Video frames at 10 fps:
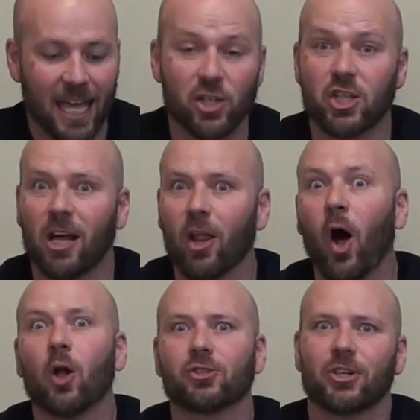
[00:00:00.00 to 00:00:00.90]
and shall
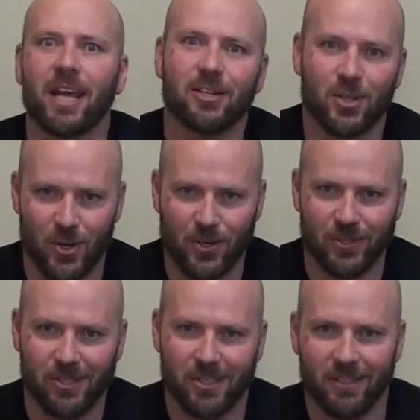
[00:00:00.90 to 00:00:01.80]
alternate
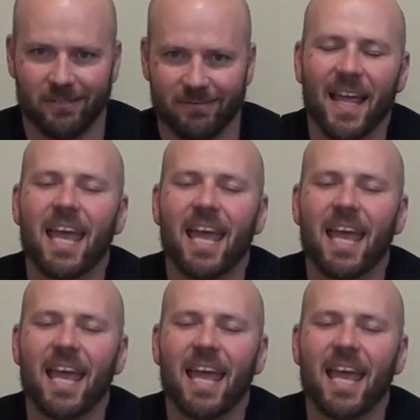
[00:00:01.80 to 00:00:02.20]
turns.